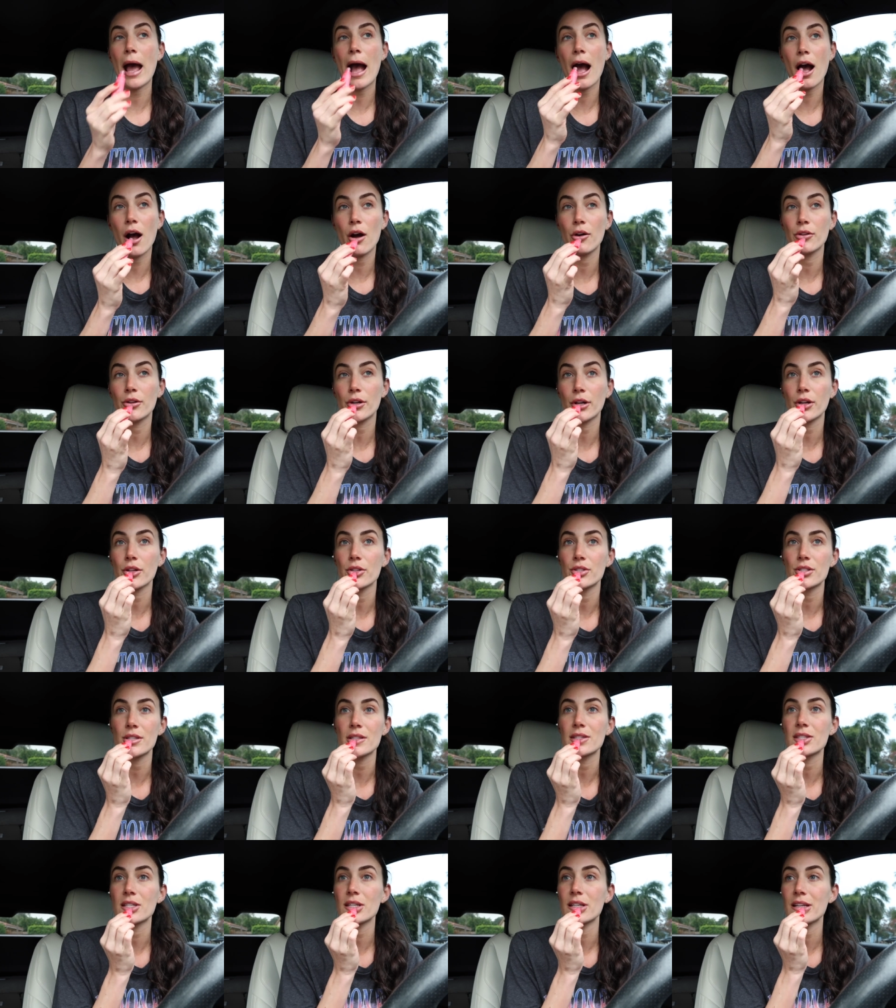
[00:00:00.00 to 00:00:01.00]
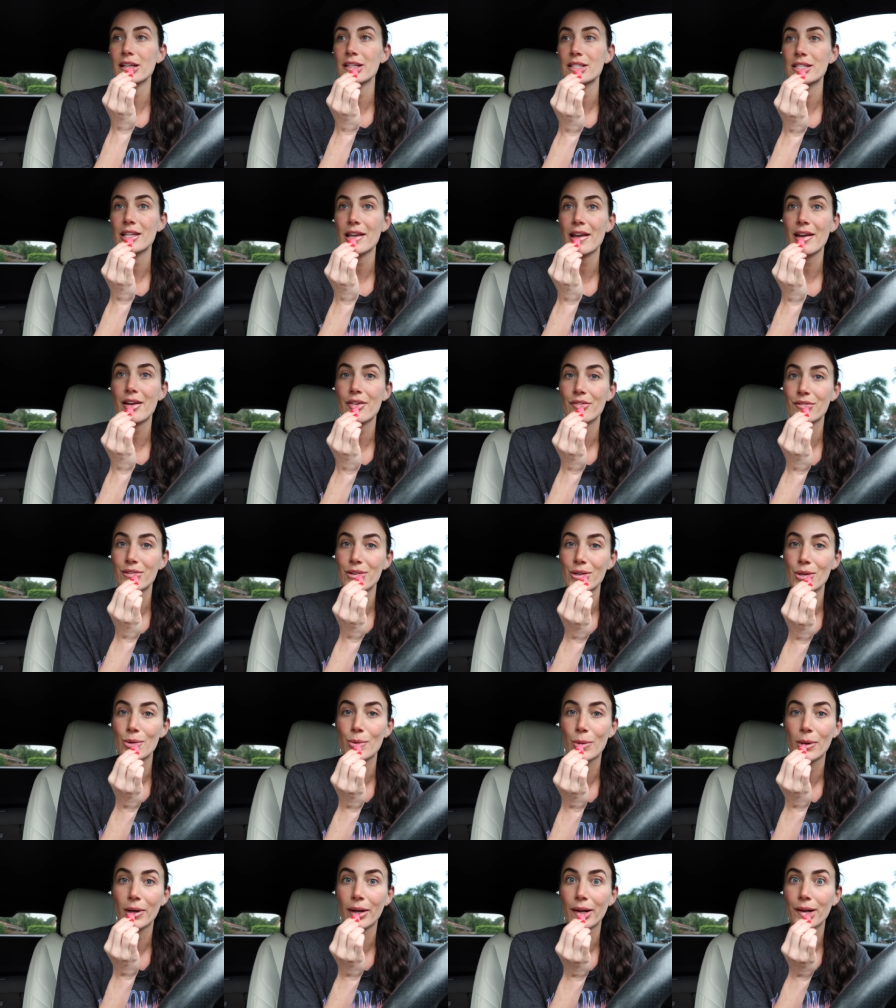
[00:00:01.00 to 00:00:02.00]
how they're consistent is they have
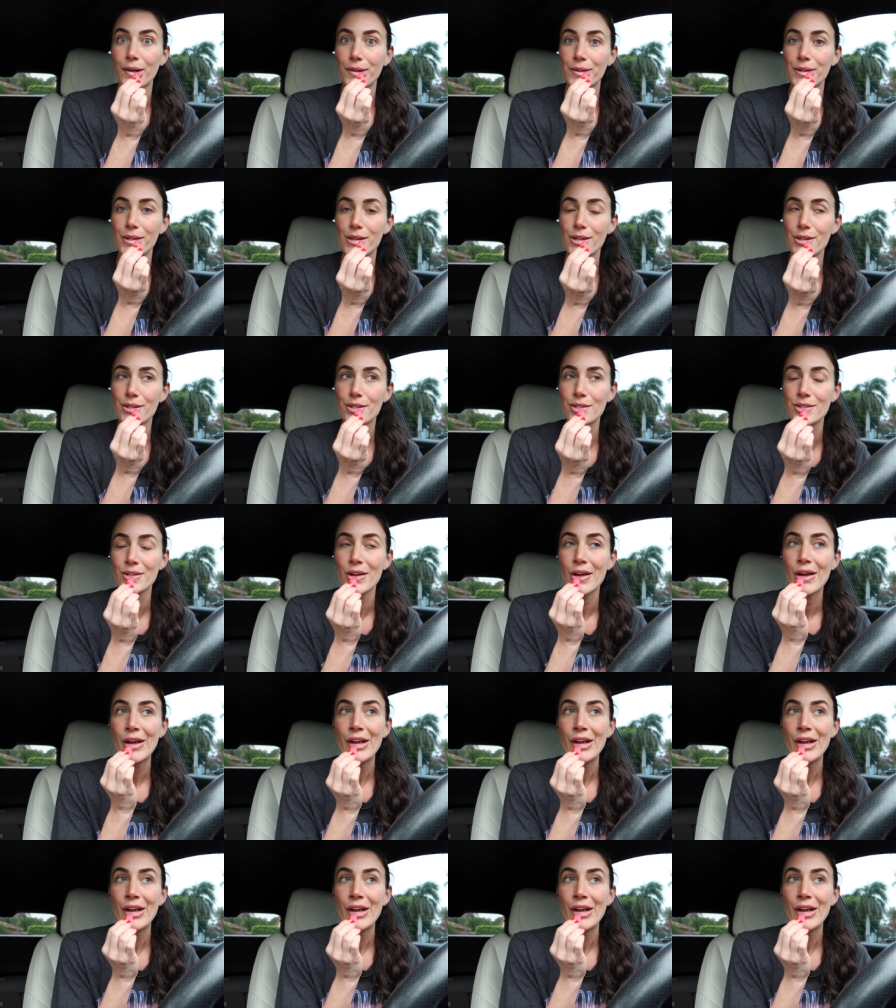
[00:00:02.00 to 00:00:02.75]
cute workout clothes.